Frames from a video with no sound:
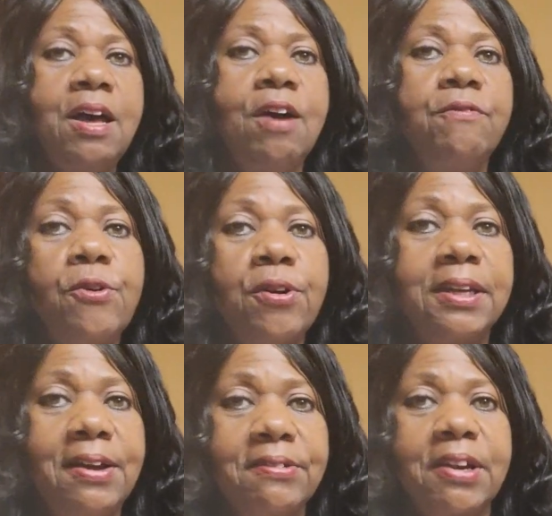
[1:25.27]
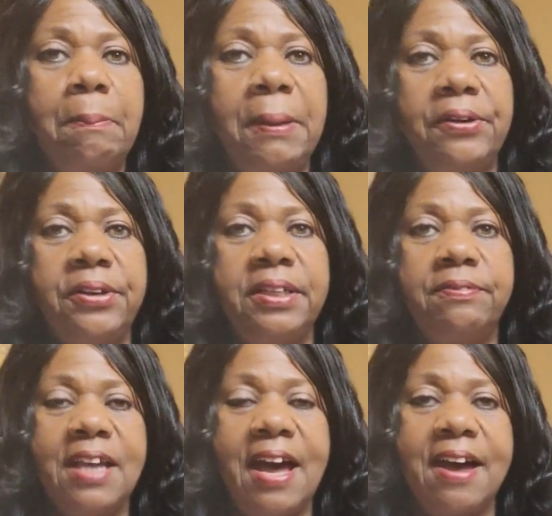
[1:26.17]
for a longer period of
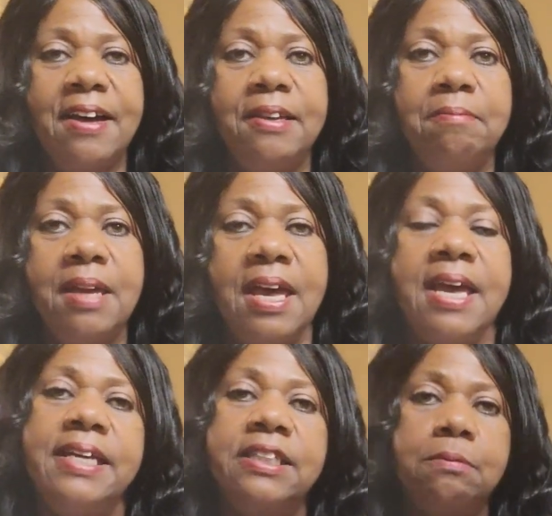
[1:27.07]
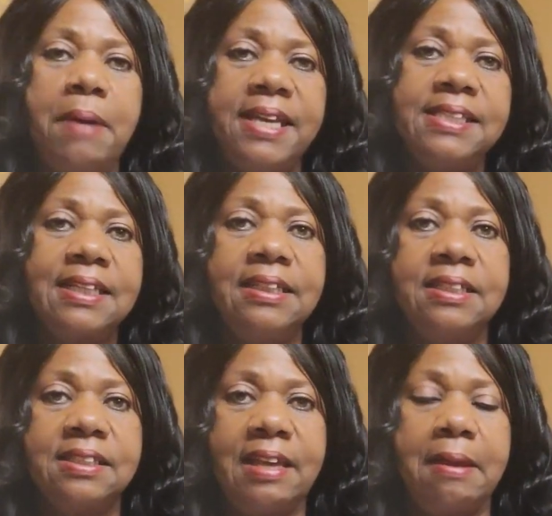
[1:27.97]
time, it's basically the
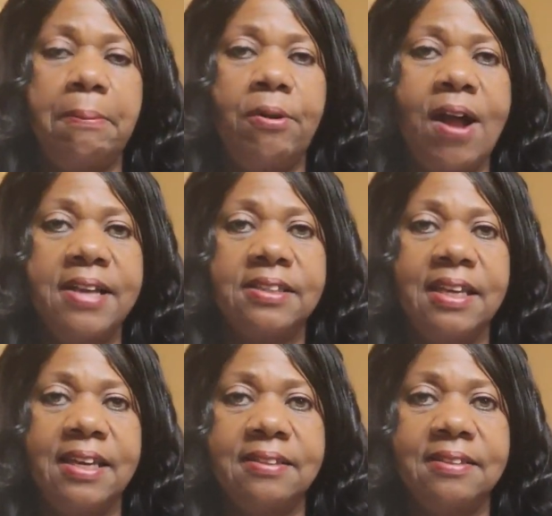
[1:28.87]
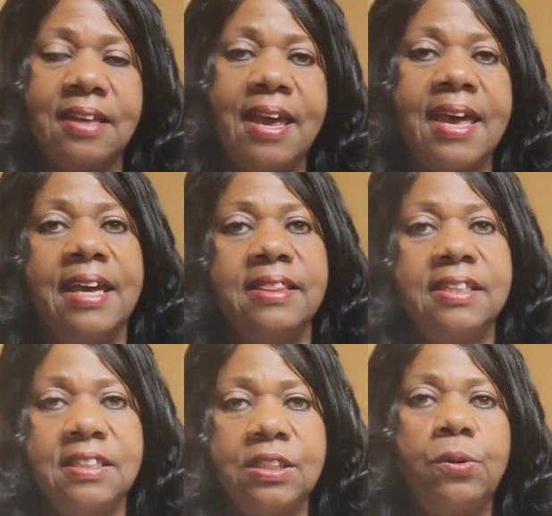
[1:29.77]
same process. And this
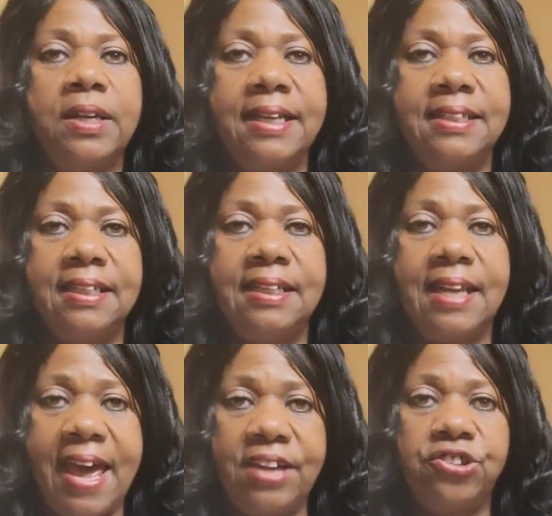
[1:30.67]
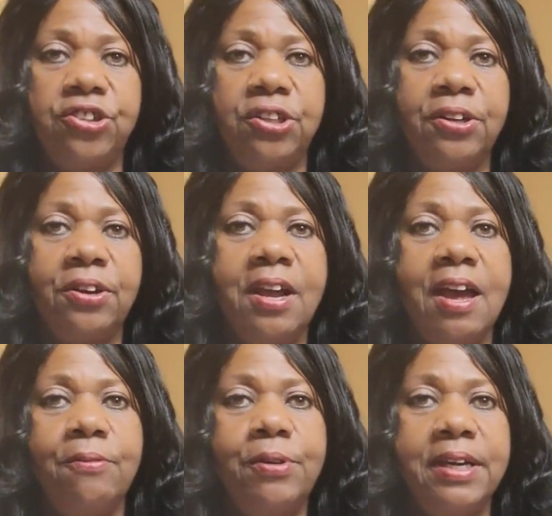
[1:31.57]
is what I did last year
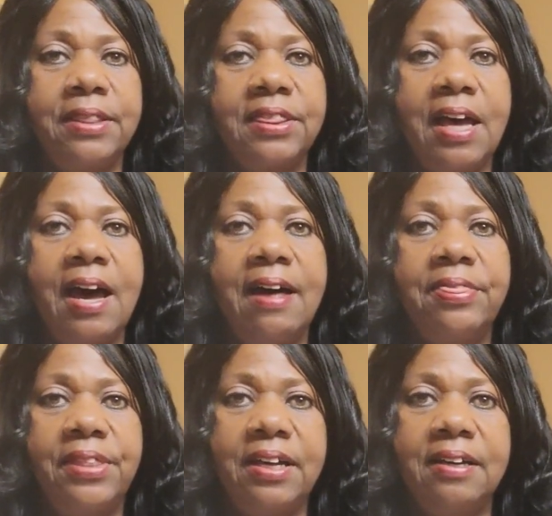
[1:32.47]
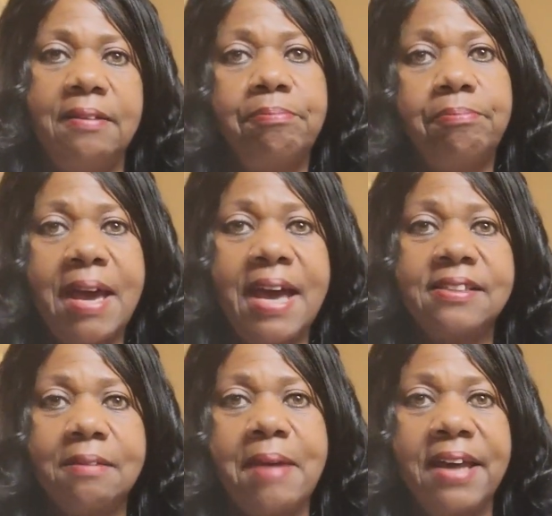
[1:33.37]
with the mass
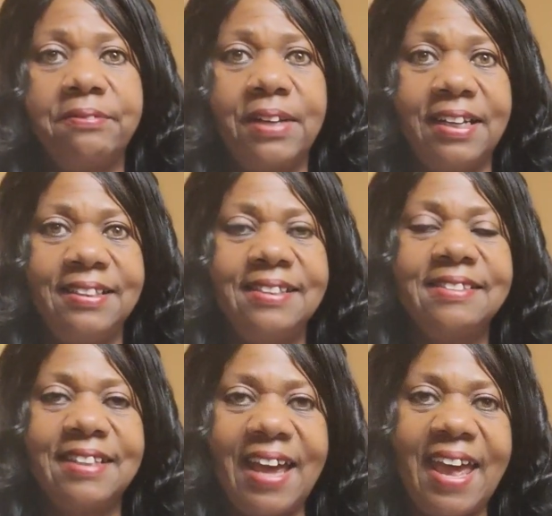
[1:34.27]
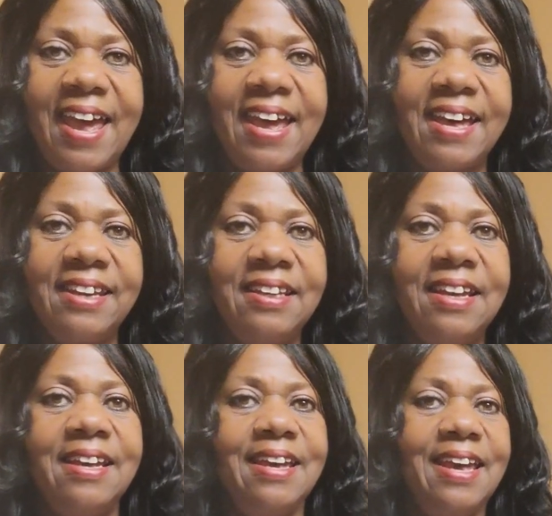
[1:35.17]
amount of onions that I had.
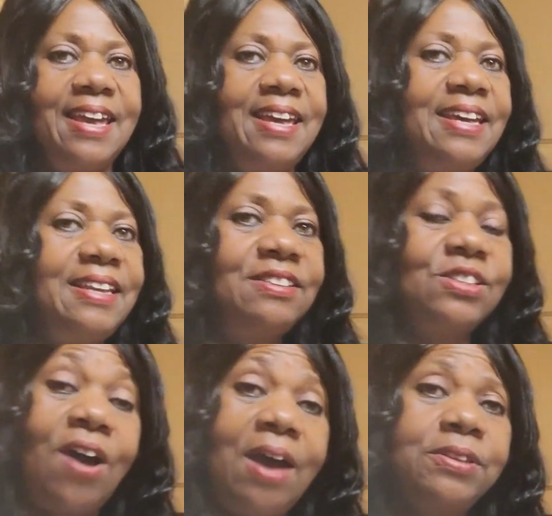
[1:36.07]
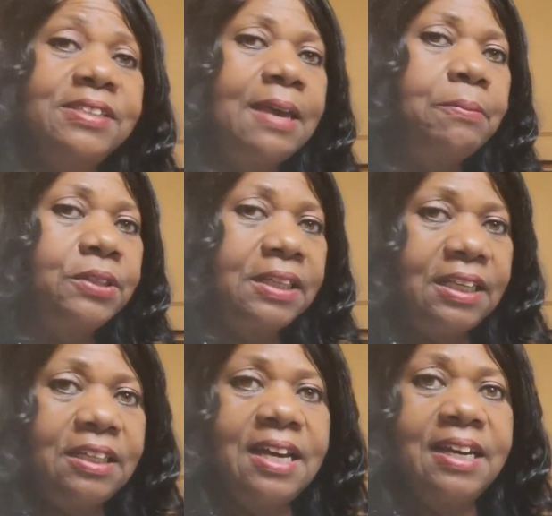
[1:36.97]
And so I was able to eat
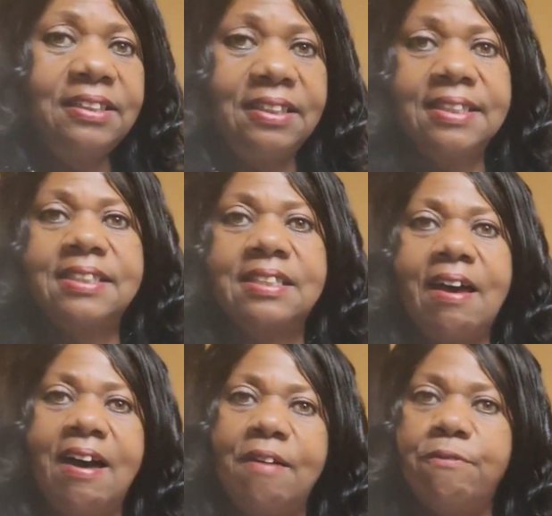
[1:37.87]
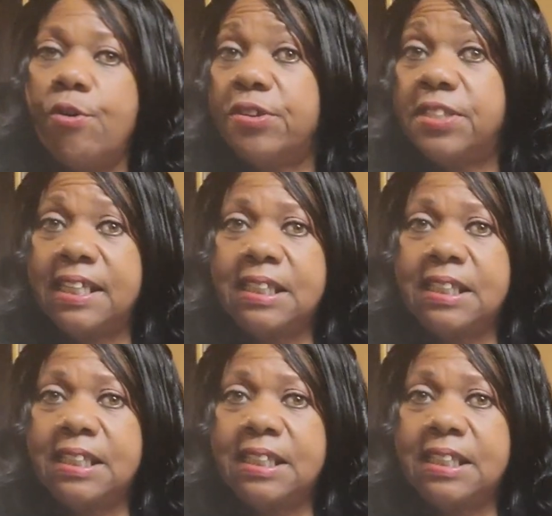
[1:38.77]
onions for 6